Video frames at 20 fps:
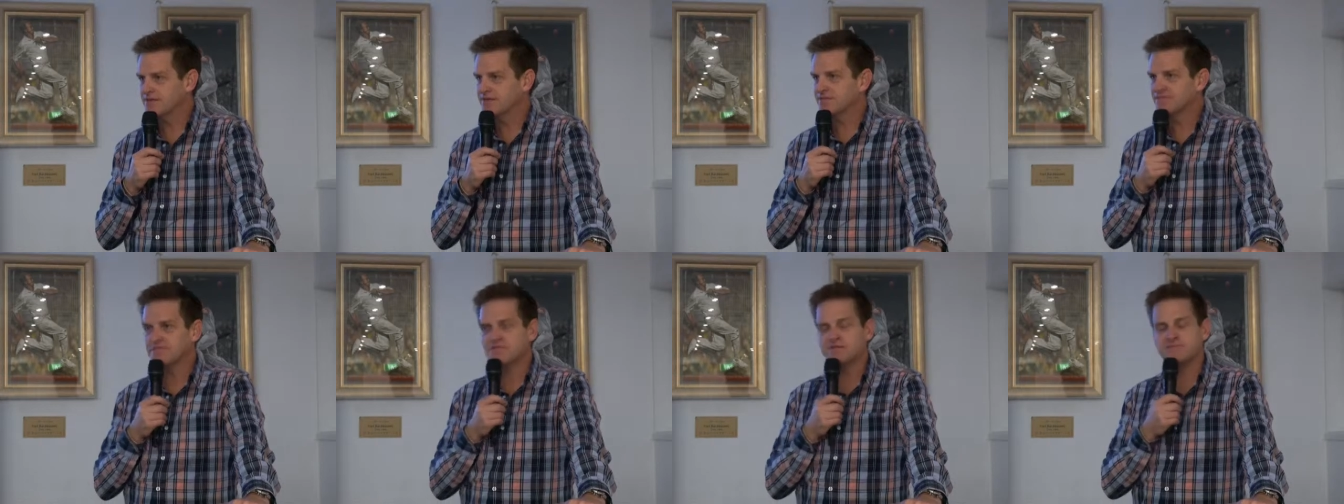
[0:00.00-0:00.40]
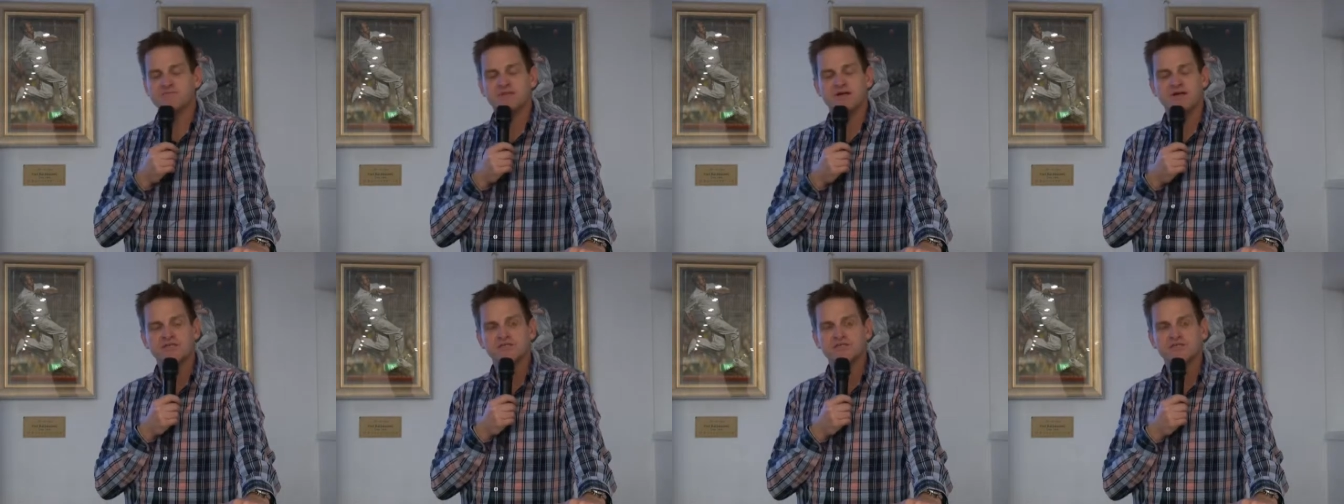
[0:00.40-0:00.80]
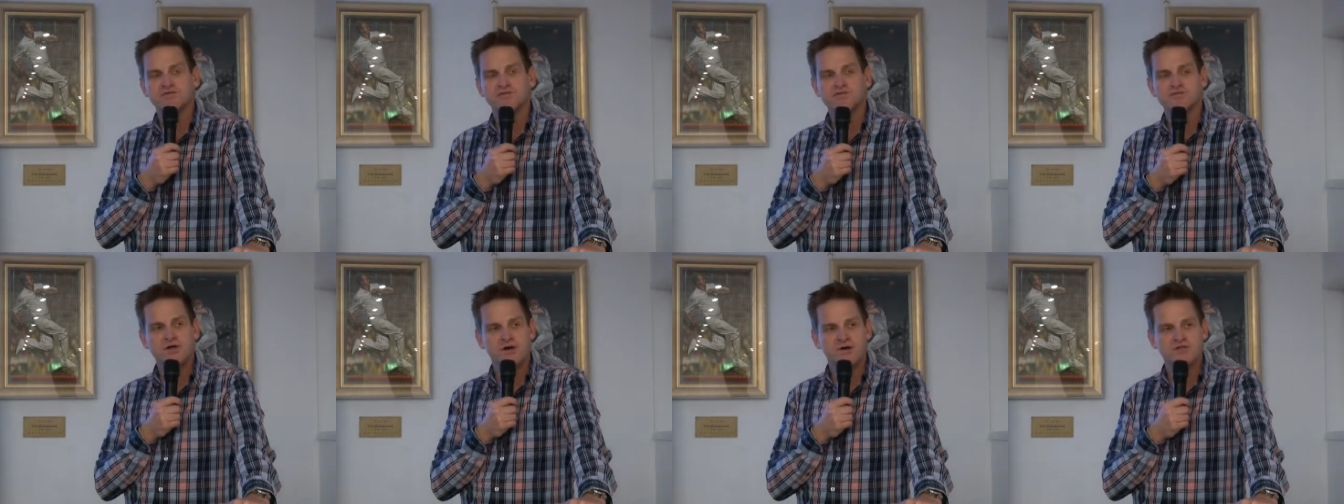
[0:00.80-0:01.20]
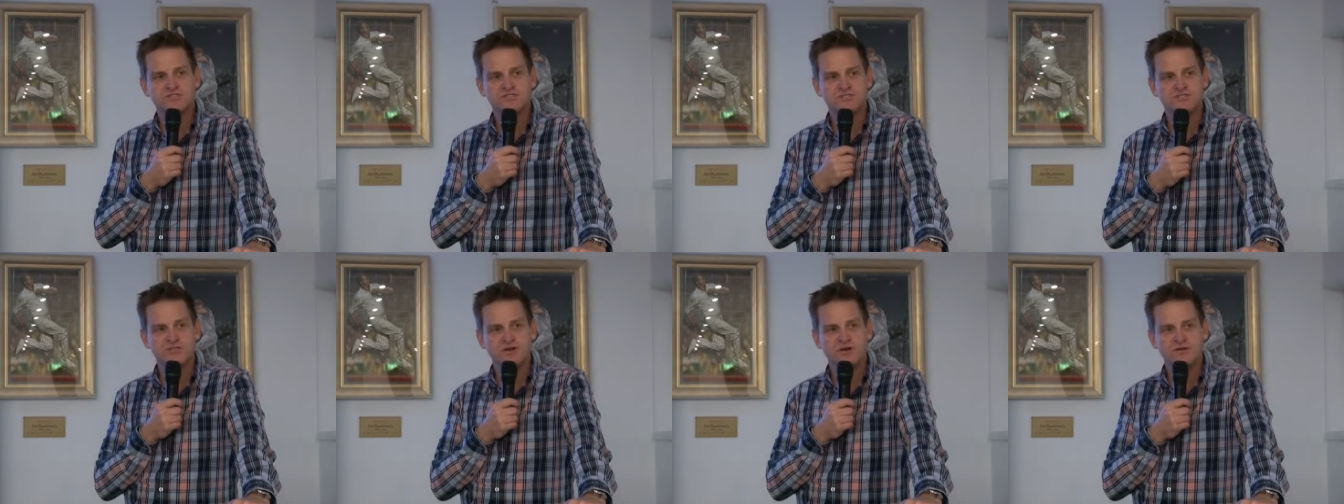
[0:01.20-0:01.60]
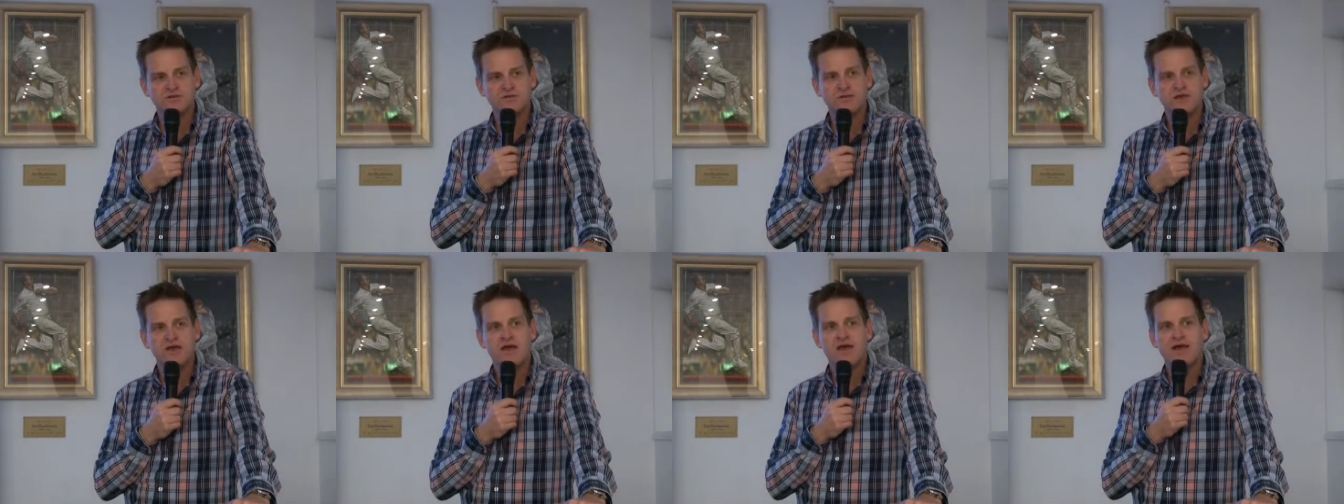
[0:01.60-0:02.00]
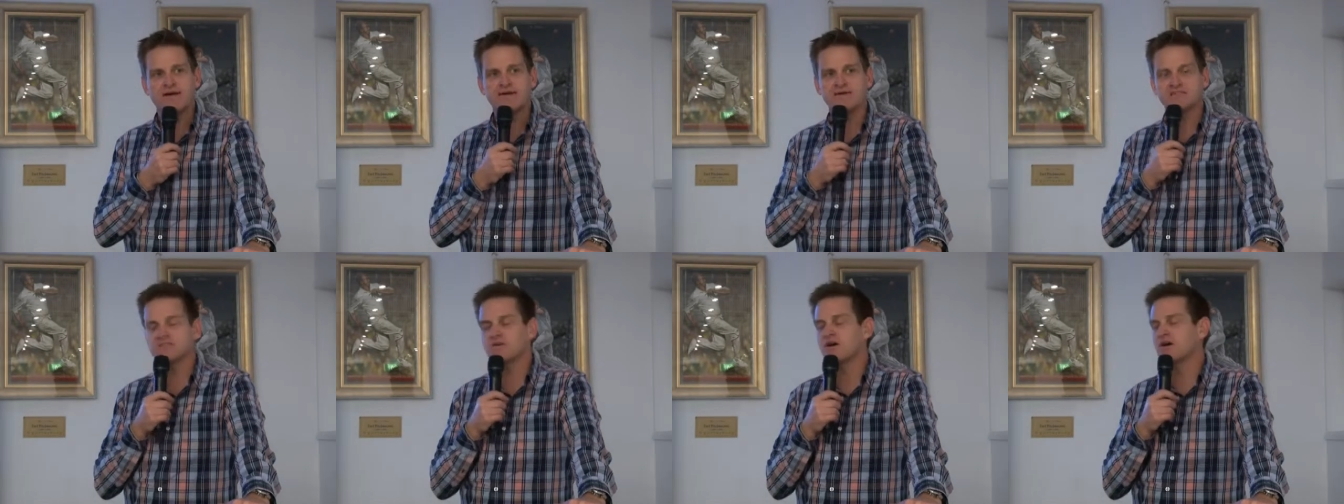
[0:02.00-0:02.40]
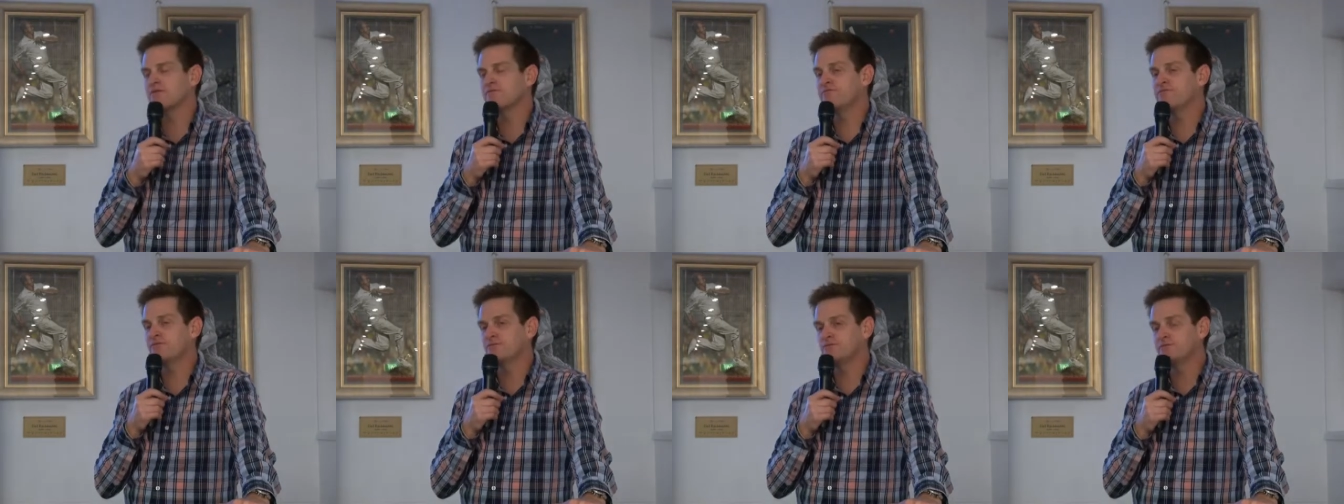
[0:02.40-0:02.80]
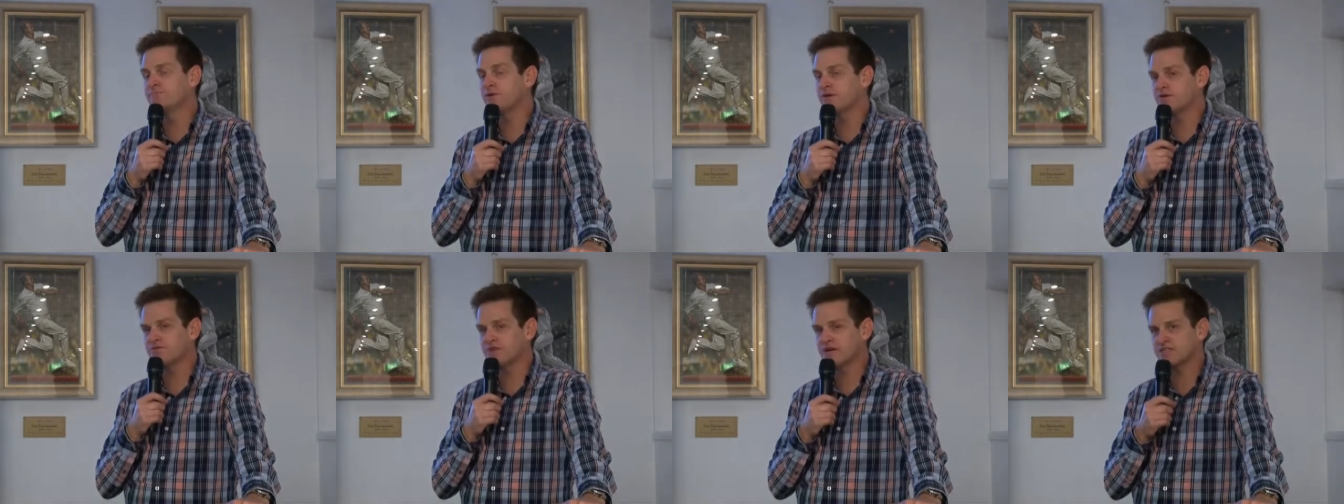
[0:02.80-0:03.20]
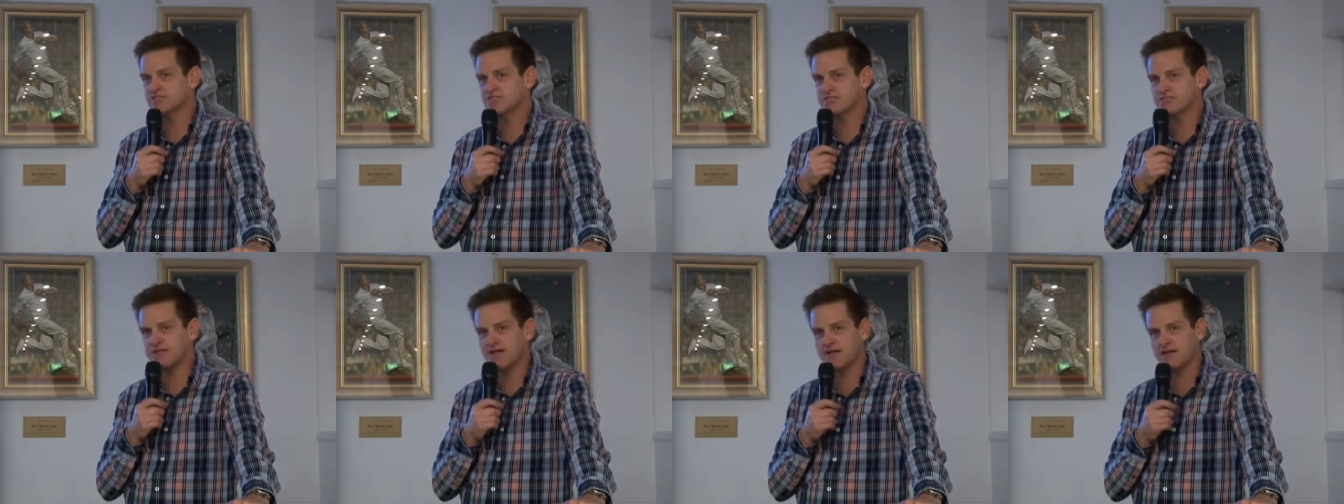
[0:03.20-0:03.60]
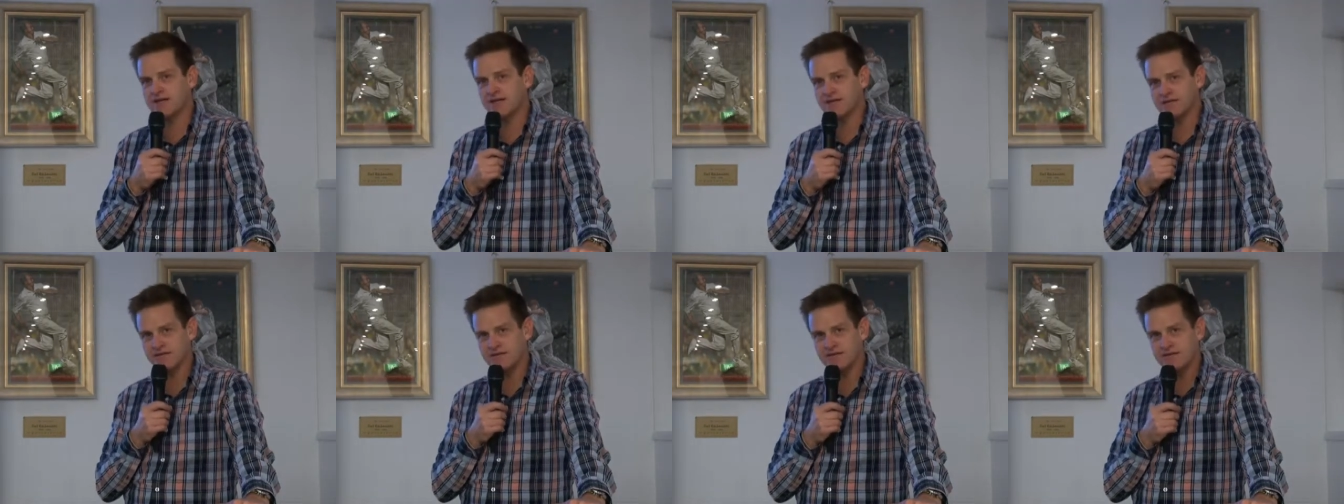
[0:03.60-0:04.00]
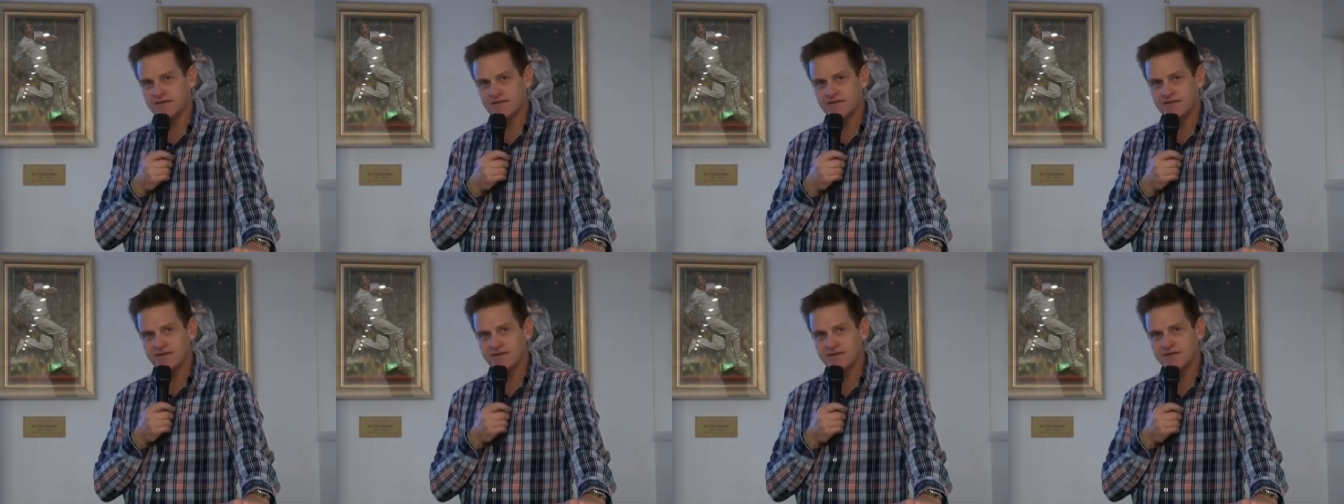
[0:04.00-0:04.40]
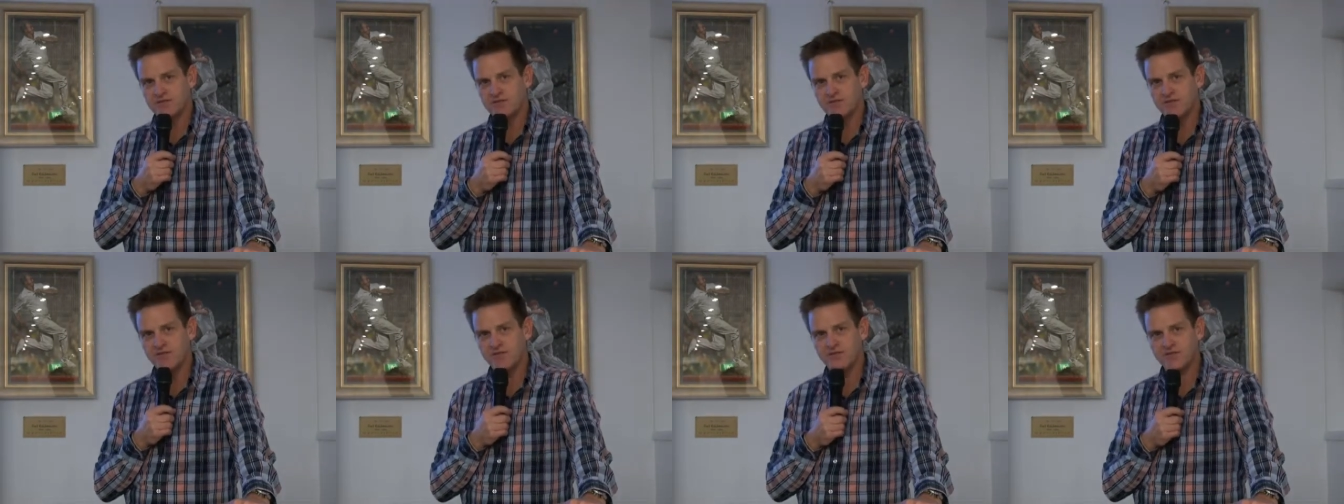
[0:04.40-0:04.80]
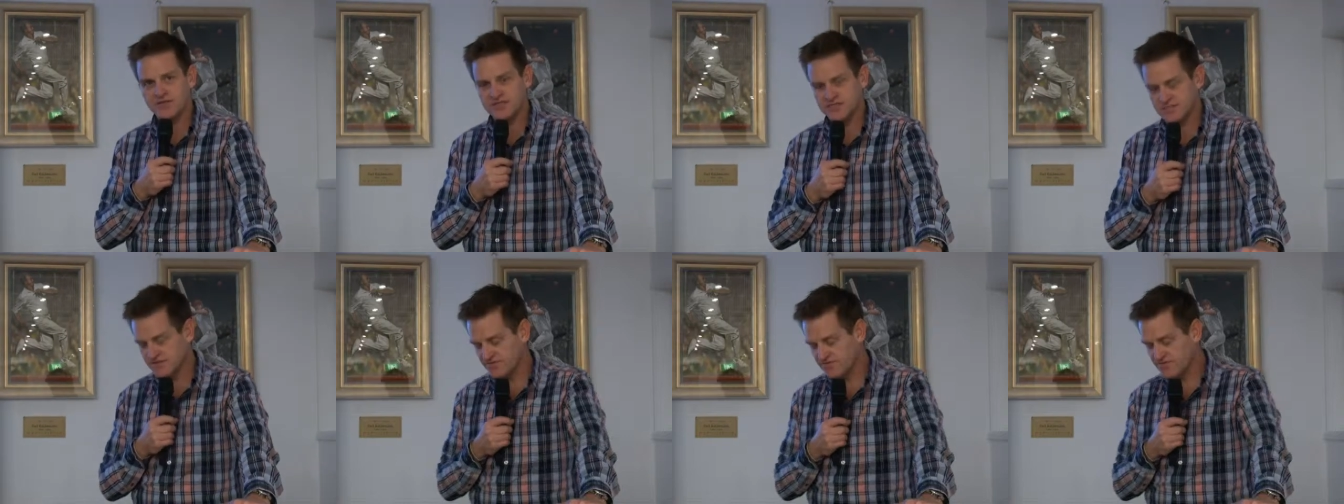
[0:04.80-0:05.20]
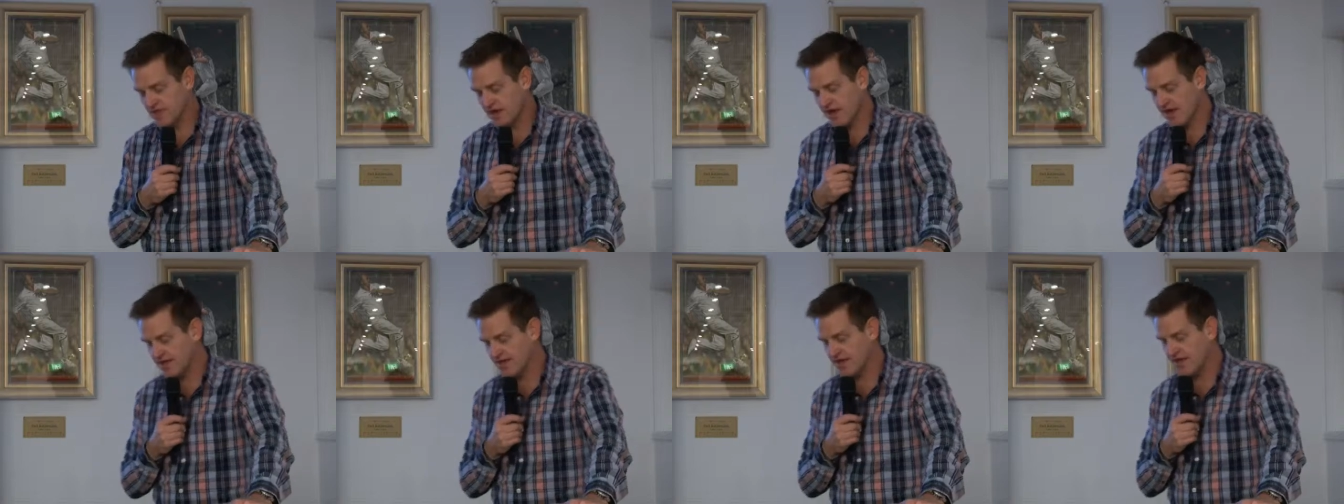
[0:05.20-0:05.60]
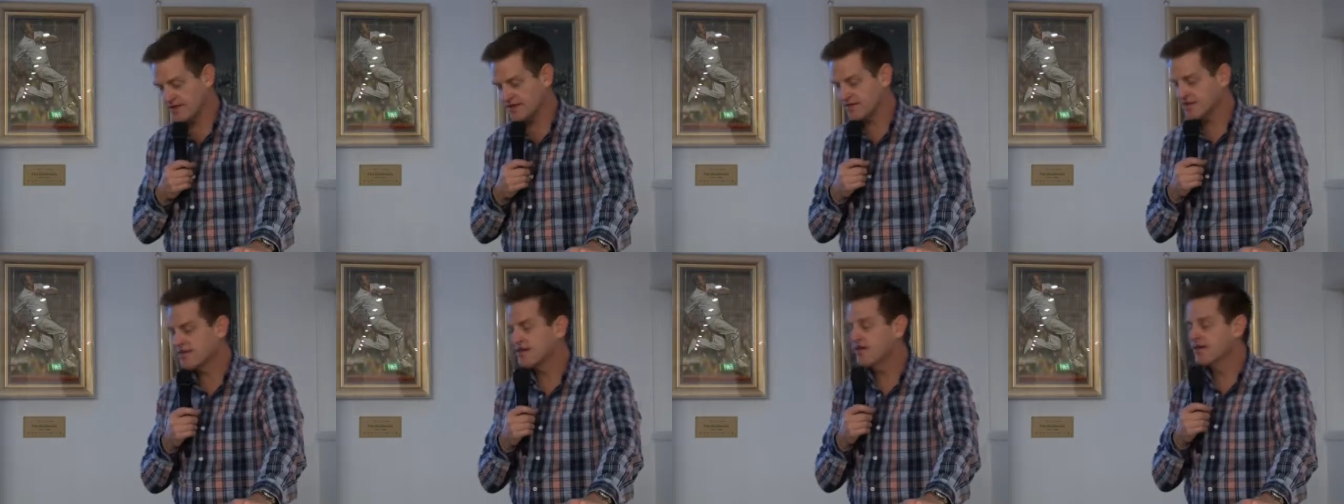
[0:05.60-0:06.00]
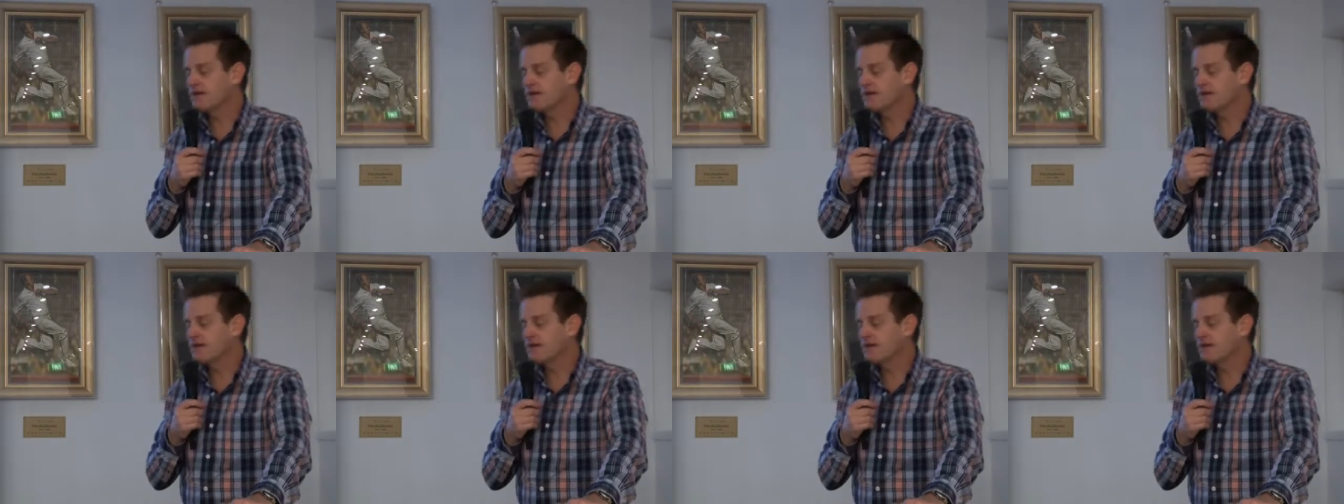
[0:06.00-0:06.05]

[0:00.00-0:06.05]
It's in a place called Yasothon outside of Ubon Ratchathani in the northeast of Thailand.